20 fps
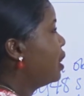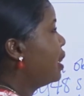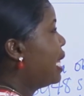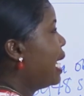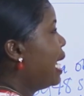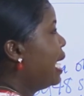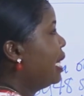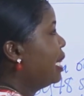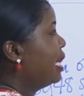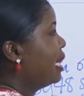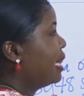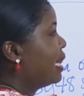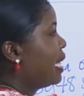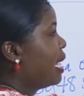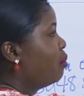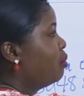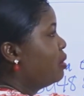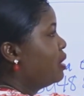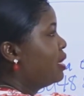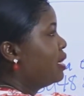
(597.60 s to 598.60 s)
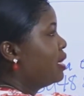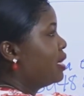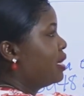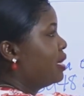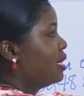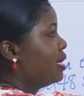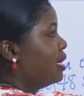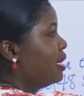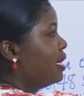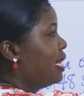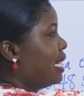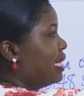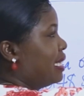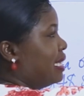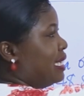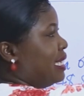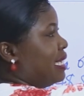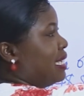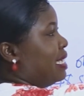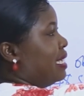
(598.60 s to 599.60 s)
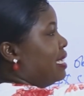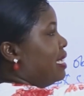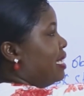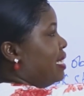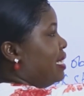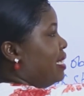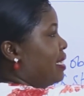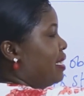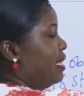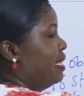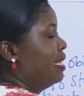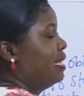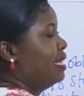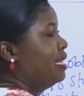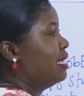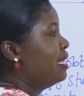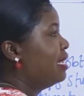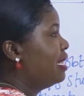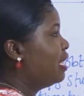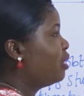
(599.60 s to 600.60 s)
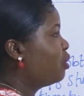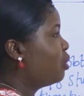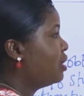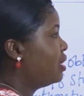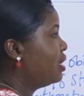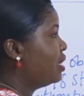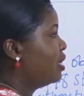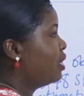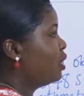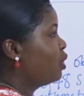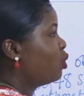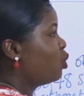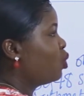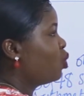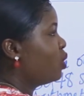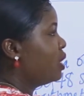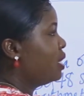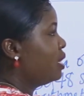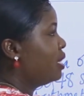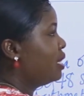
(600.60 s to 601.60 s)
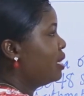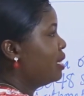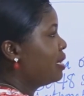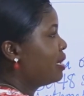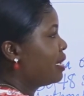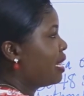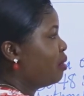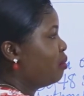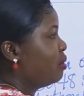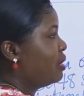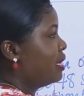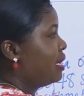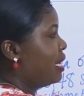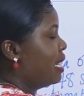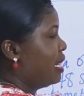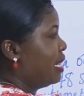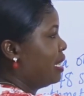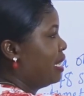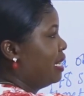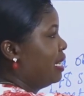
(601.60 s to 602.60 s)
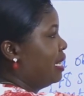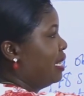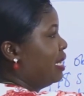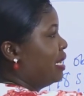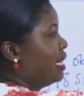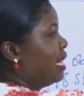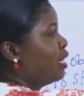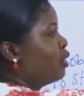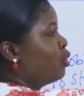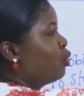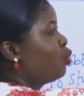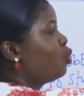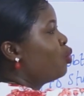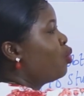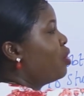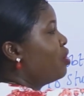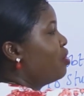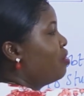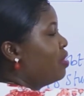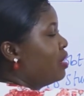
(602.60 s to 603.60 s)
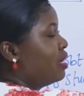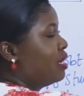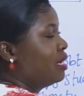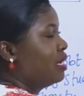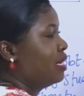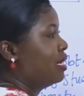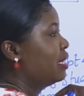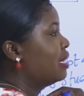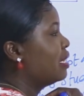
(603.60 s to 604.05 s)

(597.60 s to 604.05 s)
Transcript: 10 times 6, that's 60. The next one says 20 times 10, that's 200.